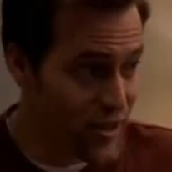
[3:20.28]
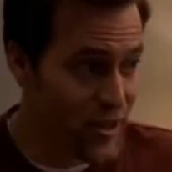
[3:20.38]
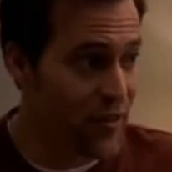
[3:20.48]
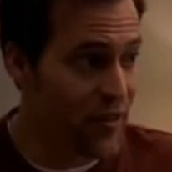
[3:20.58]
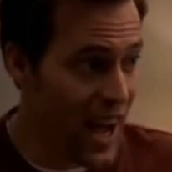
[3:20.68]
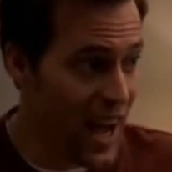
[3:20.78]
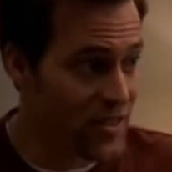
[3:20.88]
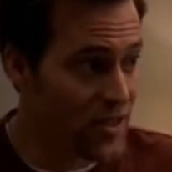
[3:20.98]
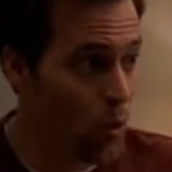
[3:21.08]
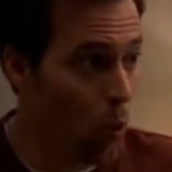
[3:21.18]
is too
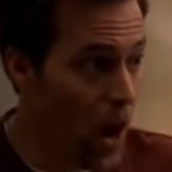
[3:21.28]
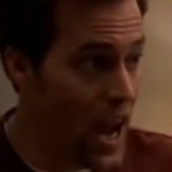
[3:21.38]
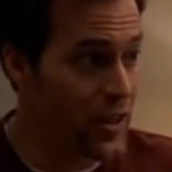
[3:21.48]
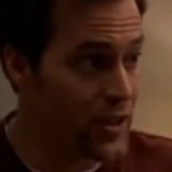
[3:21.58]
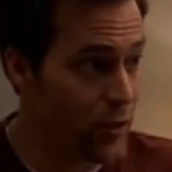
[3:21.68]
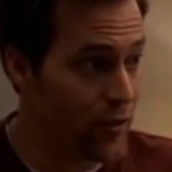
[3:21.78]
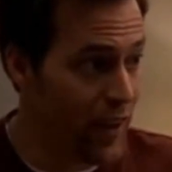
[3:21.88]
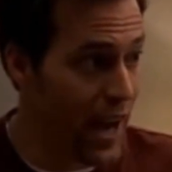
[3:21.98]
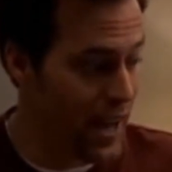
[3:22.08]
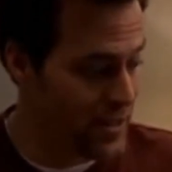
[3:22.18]
fast, way too
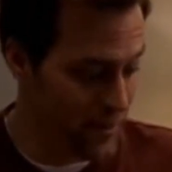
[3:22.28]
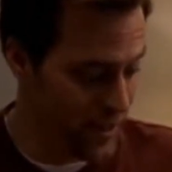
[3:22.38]
fast.